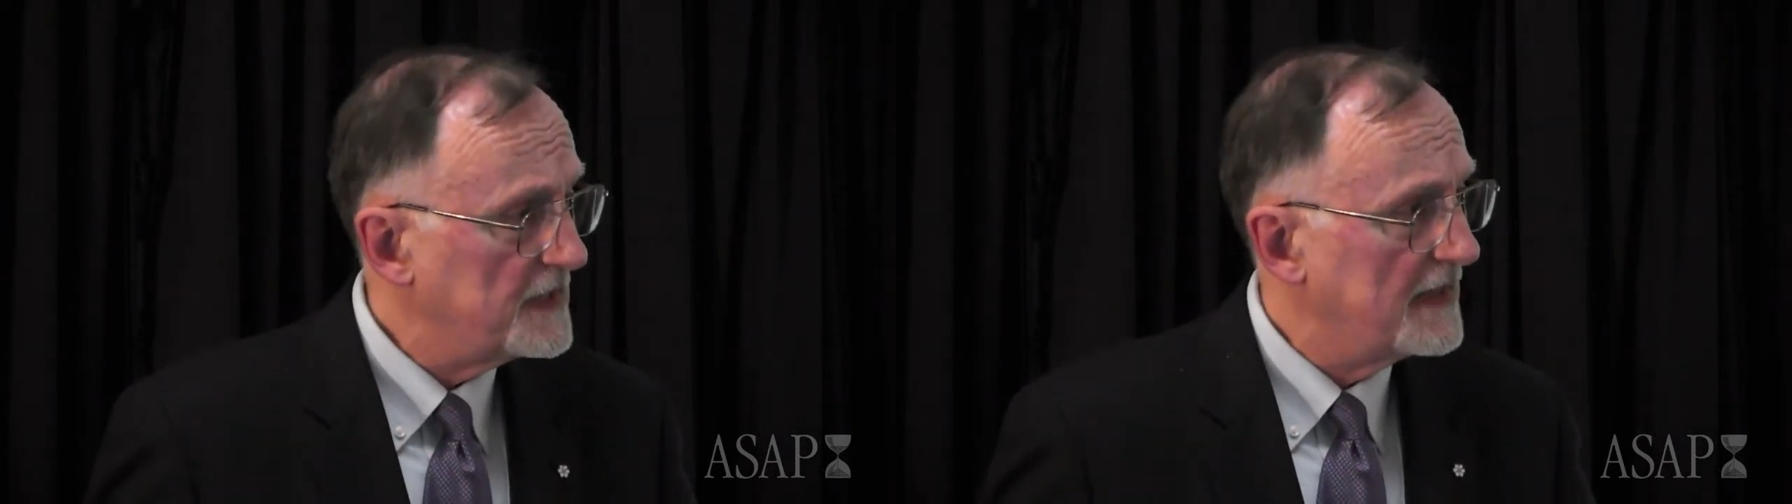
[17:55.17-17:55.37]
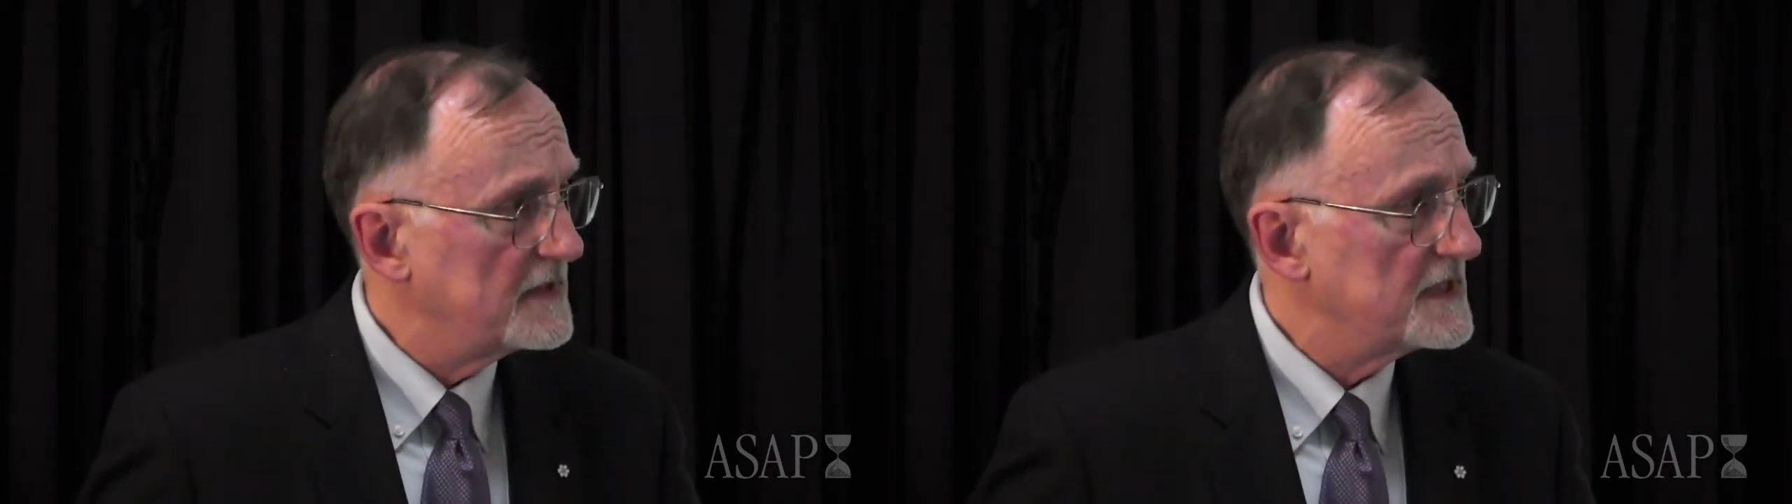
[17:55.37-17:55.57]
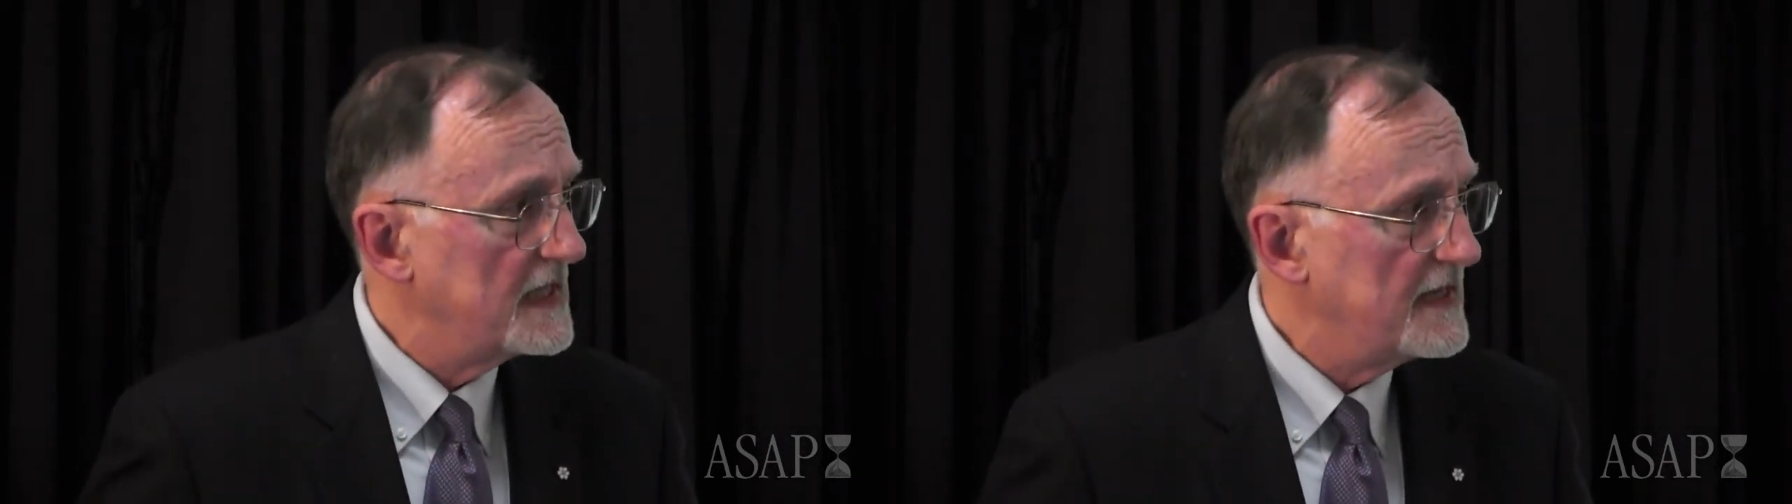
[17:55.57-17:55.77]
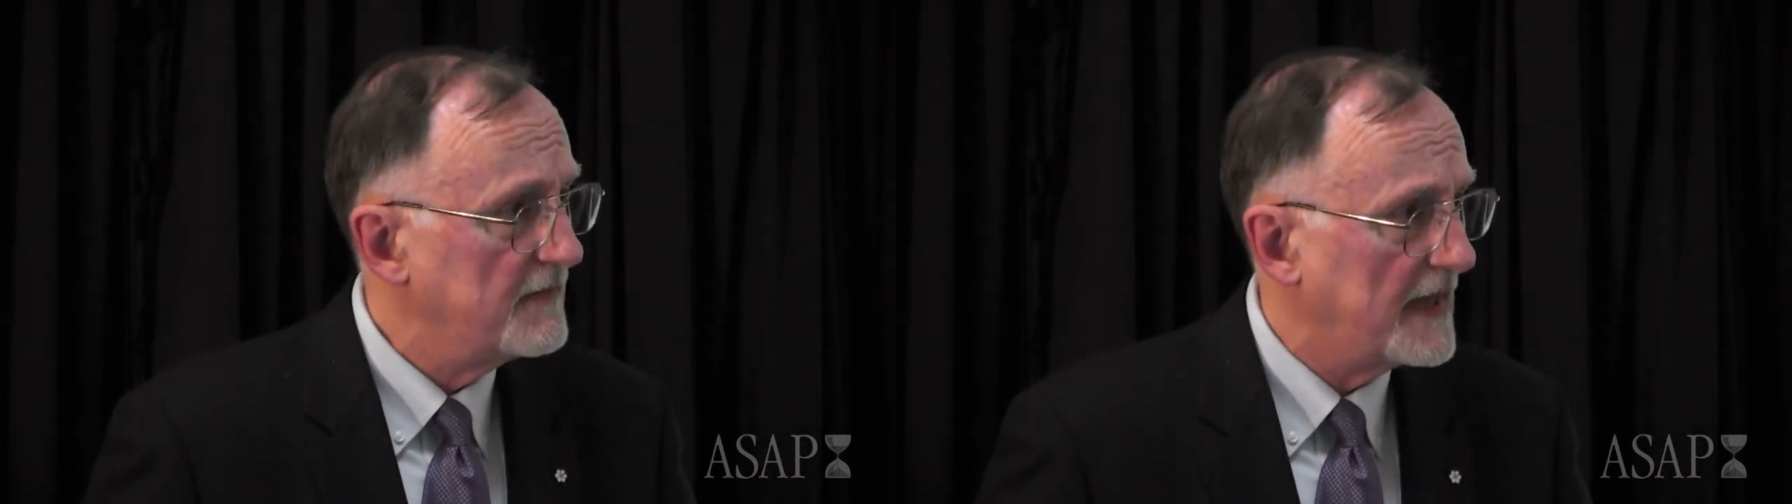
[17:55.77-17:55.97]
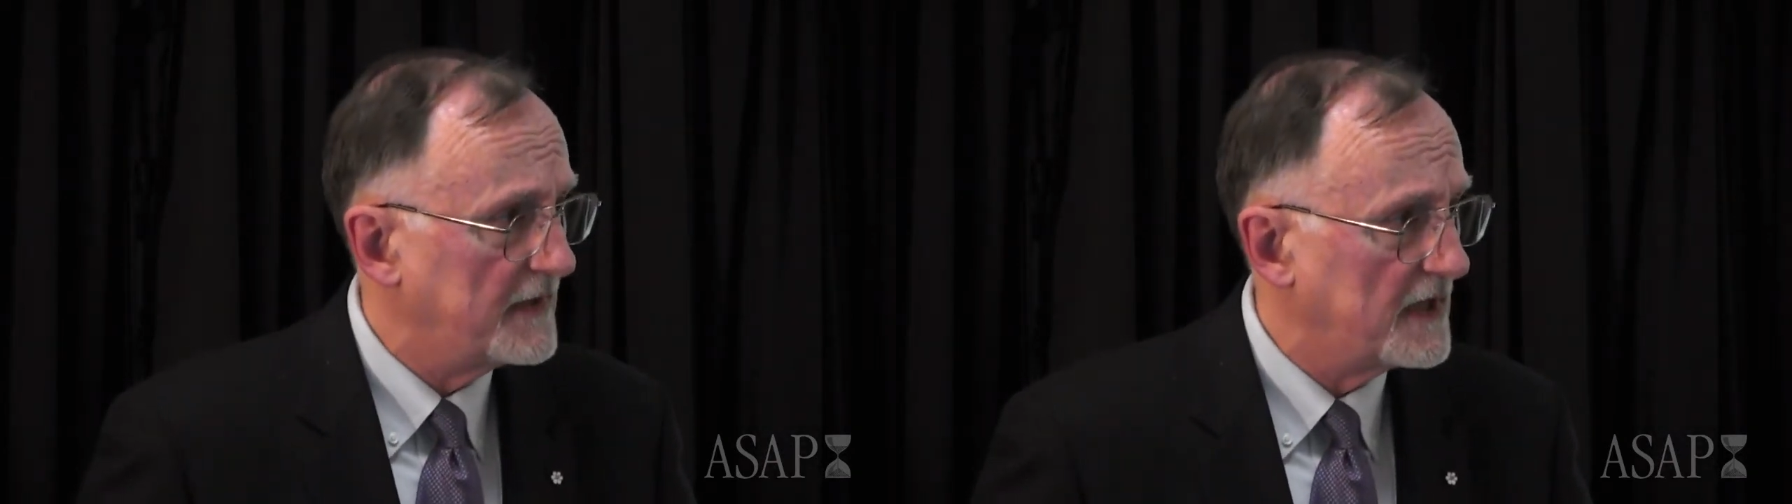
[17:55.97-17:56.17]
diamonds leave
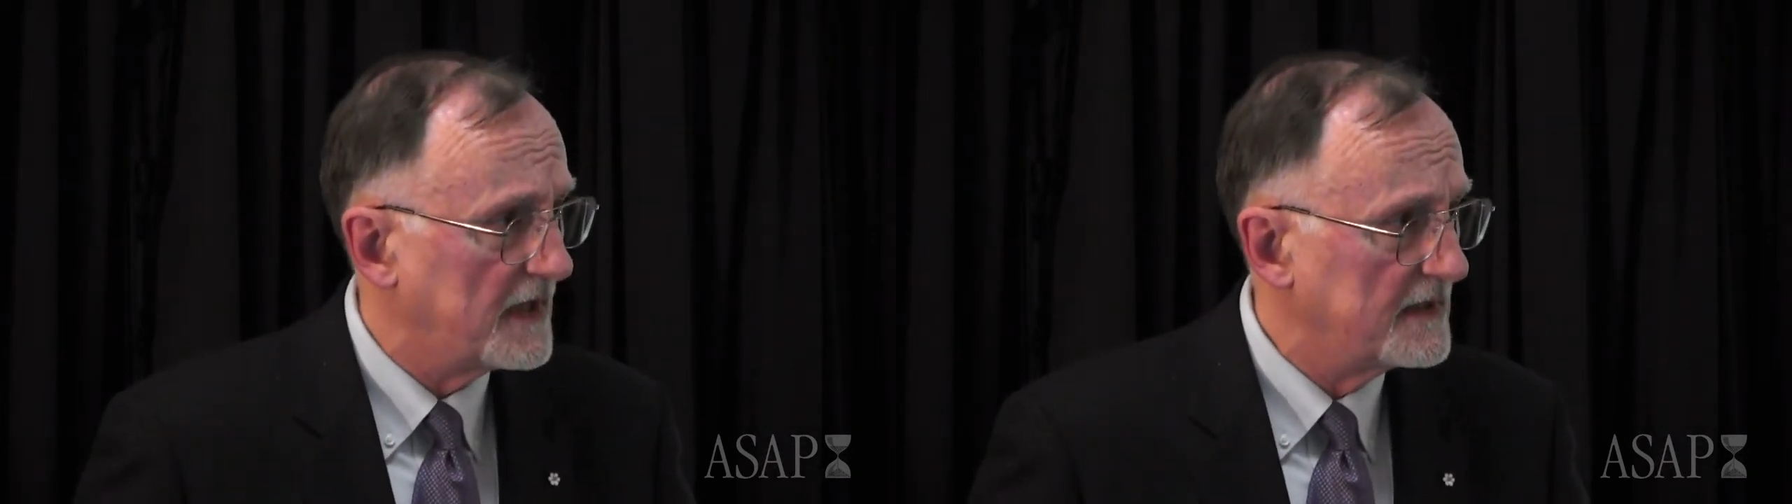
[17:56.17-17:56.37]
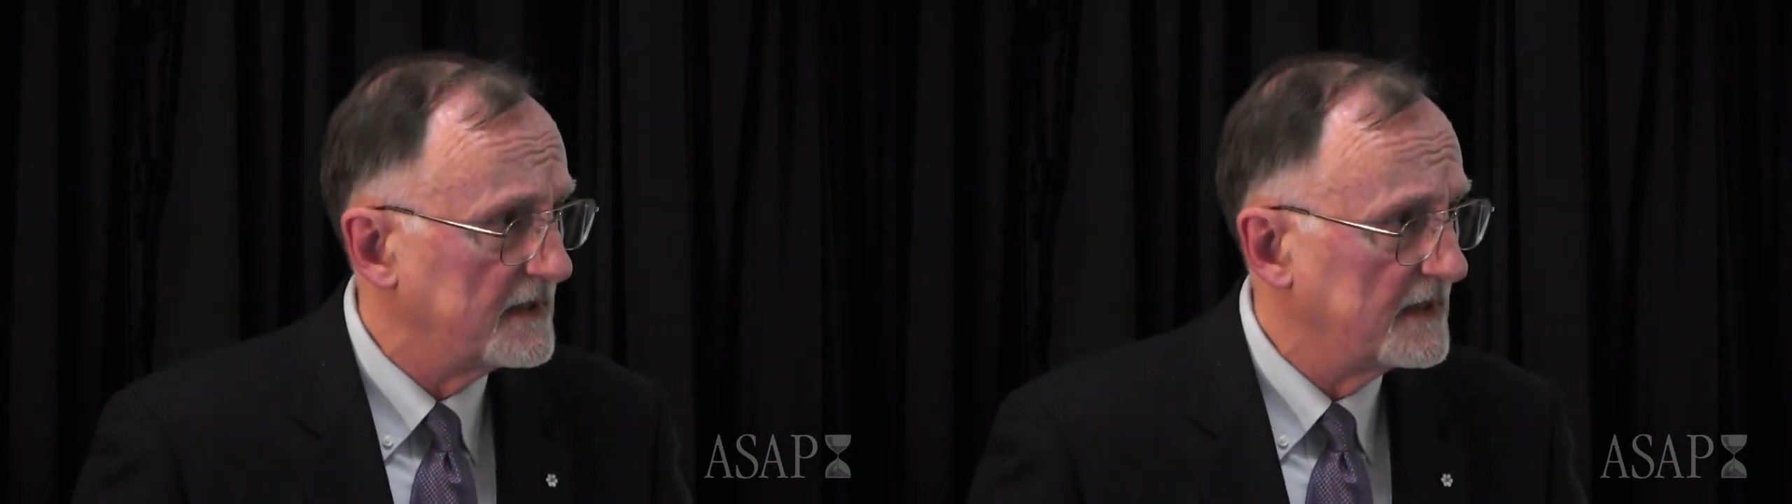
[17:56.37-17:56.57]
Lebanon.